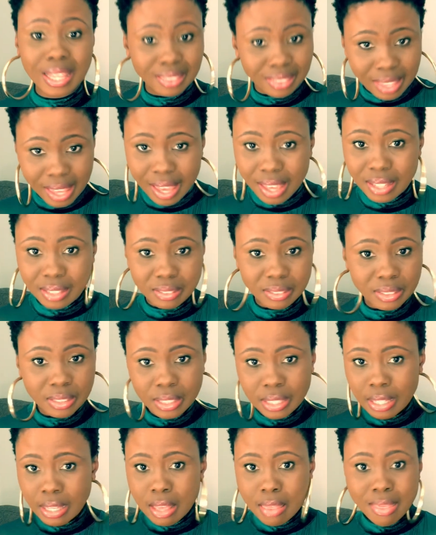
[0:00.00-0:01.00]
thing
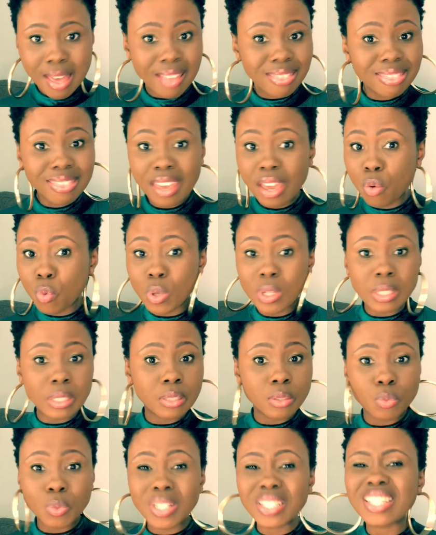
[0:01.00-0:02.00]

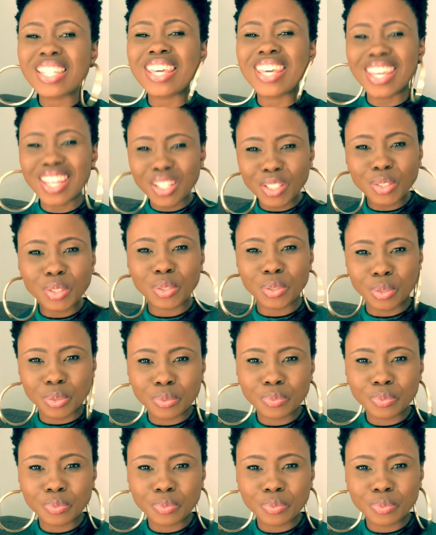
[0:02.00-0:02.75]
will kill you.